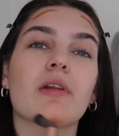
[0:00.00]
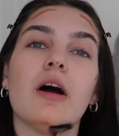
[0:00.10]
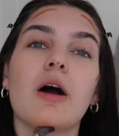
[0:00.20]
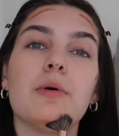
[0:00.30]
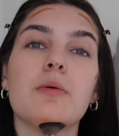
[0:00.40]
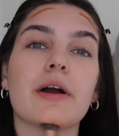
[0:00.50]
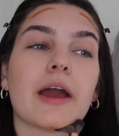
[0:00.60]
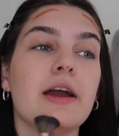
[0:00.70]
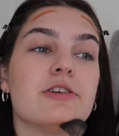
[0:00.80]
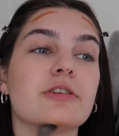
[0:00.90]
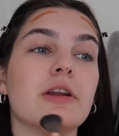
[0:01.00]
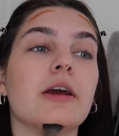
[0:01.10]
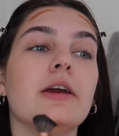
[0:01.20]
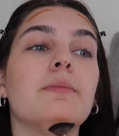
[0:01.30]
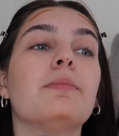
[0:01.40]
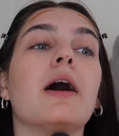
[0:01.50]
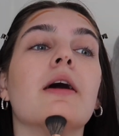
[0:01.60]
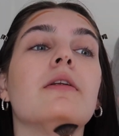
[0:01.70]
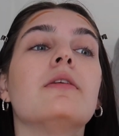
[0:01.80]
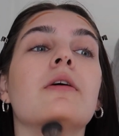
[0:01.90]
I will occasionally,
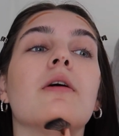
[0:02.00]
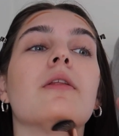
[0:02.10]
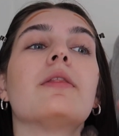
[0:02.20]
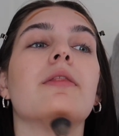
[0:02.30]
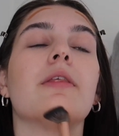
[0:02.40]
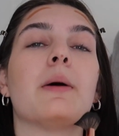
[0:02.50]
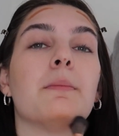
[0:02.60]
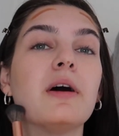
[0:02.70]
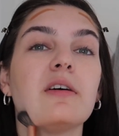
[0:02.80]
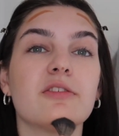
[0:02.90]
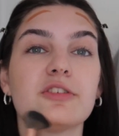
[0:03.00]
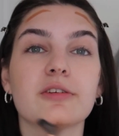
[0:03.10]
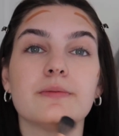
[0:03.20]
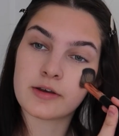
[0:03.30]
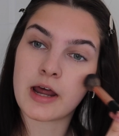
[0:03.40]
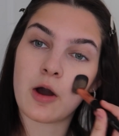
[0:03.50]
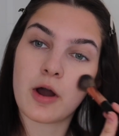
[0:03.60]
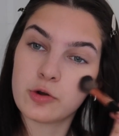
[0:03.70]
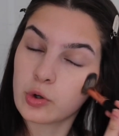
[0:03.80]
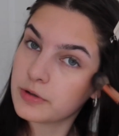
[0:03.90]
but not that much. Now,
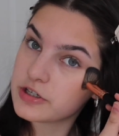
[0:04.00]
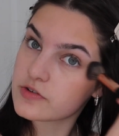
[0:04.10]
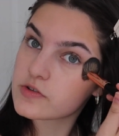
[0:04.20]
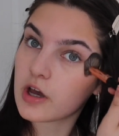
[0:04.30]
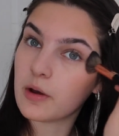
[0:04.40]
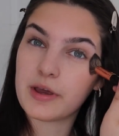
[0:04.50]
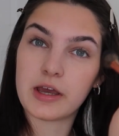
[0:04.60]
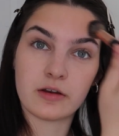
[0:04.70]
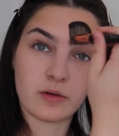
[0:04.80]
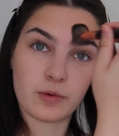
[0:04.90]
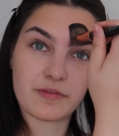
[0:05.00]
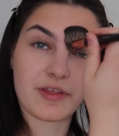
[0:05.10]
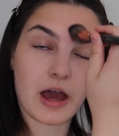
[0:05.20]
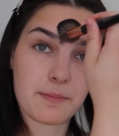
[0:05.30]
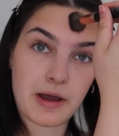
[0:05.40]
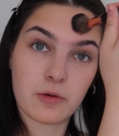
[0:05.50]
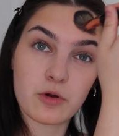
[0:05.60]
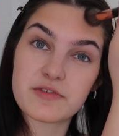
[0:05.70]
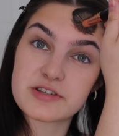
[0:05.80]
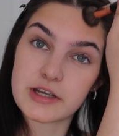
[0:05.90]
I normally just go in with that amount.
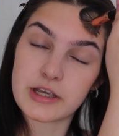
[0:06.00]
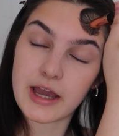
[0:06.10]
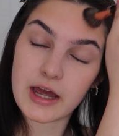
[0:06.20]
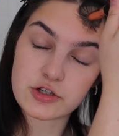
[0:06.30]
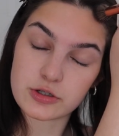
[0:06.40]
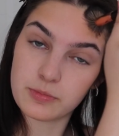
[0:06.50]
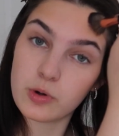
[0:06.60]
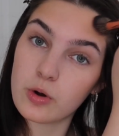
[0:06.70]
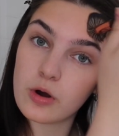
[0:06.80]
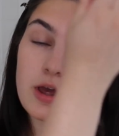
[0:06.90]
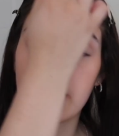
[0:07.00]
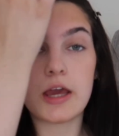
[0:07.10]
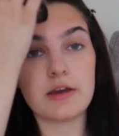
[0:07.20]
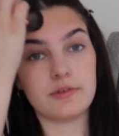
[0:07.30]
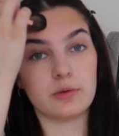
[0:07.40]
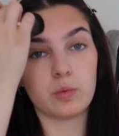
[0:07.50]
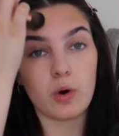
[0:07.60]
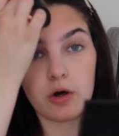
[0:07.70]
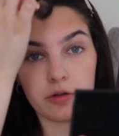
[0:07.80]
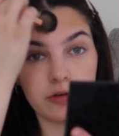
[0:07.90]
Obviously, you can do more if you
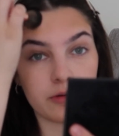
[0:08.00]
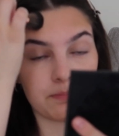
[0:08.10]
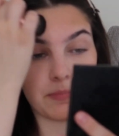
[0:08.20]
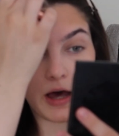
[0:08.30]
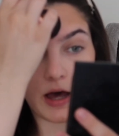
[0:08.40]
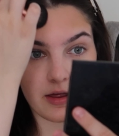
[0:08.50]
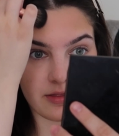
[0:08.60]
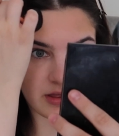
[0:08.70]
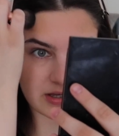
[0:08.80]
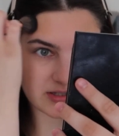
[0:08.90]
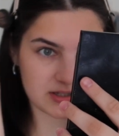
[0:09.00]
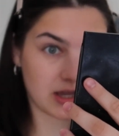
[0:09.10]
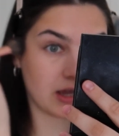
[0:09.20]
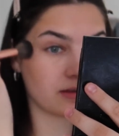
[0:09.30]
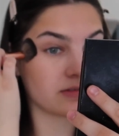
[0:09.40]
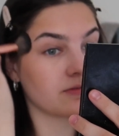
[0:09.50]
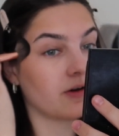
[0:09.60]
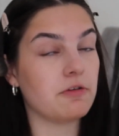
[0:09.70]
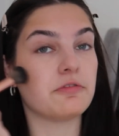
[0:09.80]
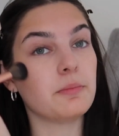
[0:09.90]
want, but this is
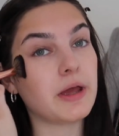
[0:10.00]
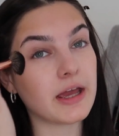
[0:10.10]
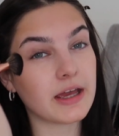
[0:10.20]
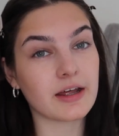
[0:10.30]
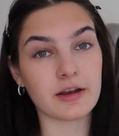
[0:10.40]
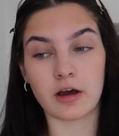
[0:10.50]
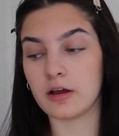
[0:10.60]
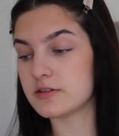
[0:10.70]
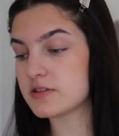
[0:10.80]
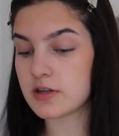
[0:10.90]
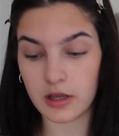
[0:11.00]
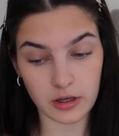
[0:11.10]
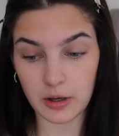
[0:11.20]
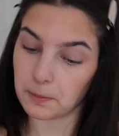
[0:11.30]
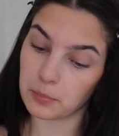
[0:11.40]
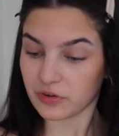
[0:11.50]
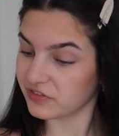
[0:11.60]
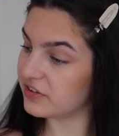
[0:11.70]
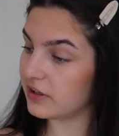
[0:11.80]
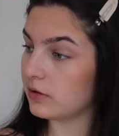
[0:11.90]
fine for me, a nice
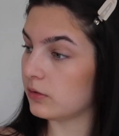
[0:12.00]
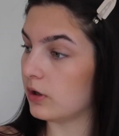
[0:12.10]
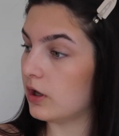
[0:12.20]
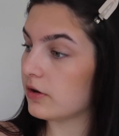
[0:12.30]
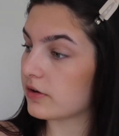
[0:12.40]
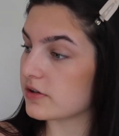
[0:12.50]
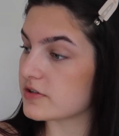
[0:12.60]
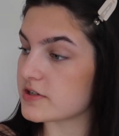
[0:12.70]
bronzy little look.